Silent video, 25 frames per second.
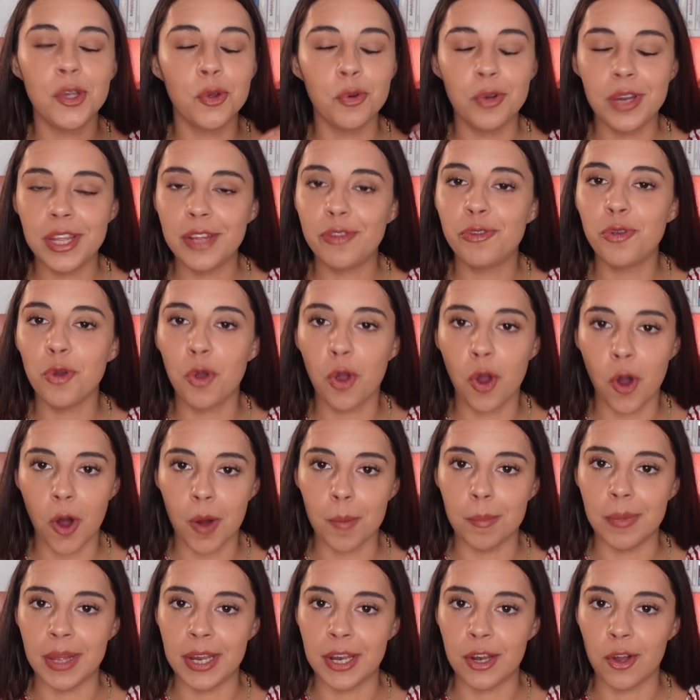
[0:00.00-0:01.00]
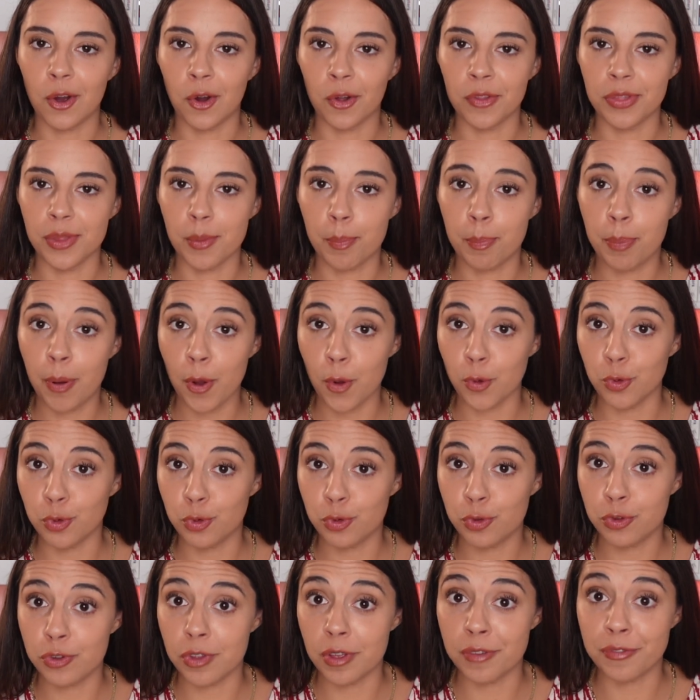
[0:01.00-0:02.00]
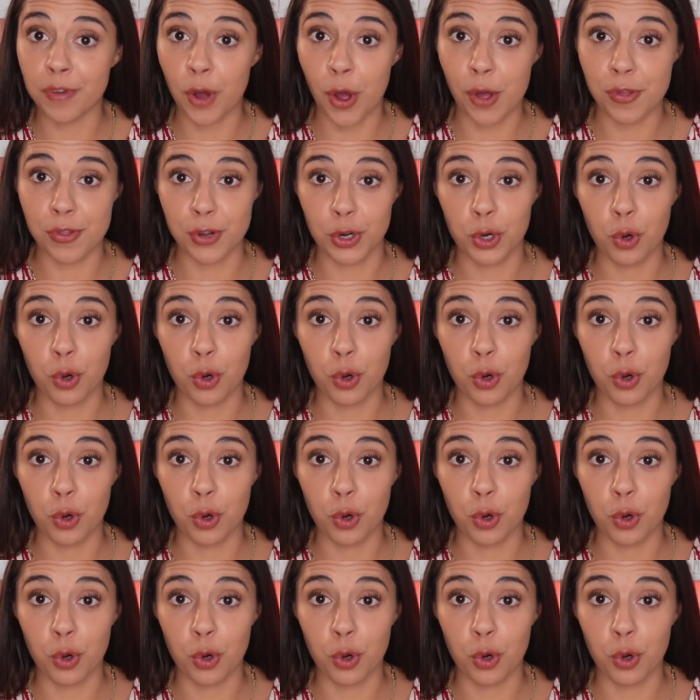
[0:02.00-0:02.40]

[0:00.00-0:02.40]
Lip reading: you need to comment on the posts of other